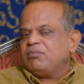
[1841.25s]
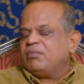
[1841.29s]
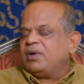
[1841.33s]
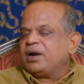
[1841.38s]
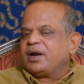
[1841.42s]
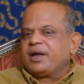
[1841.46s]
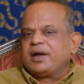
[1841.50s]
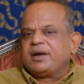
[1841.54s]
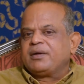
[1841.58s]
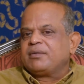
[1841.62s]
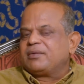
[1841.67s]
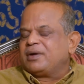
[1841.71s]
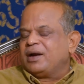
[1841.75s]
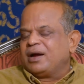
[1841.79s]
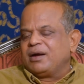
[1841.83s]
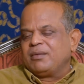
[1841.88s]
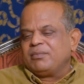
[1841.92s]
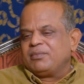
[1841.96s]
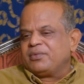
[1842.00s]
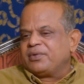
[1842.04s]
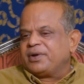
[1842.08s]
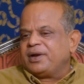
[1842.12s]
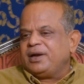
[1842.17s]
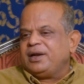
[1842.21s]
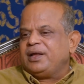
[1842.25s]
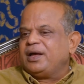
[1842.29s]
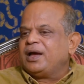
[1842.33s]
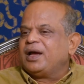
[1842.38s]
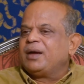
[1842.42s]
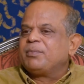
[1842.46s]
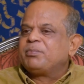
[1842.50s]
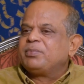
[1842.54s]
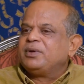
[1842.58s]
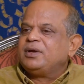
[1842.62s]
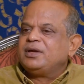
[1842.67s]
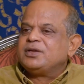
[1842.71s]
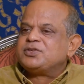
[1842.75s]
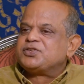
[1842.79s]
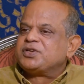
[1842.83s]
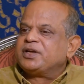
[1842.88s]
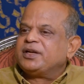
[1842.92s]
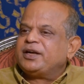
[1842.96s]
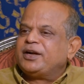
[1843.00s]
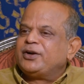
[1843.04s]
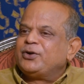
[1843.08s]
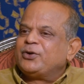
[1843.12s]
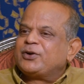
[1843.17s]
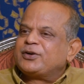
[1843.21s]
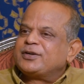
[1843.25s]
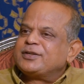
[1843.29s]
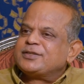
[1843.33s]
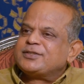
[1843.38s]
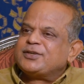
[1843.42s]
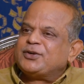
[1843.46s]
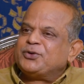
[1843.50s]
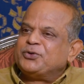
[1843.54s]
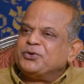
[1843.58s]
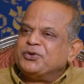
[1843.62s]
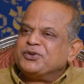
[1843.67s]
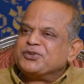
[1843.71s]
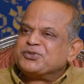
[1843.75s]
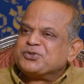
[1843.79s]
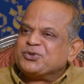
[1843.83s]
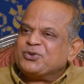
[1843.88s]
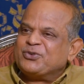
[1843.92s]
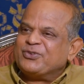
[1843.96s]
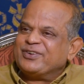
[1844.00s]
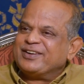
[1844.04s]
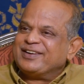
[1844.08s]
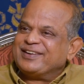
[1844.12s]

But I'm really happy Chennai doctors are doing so well.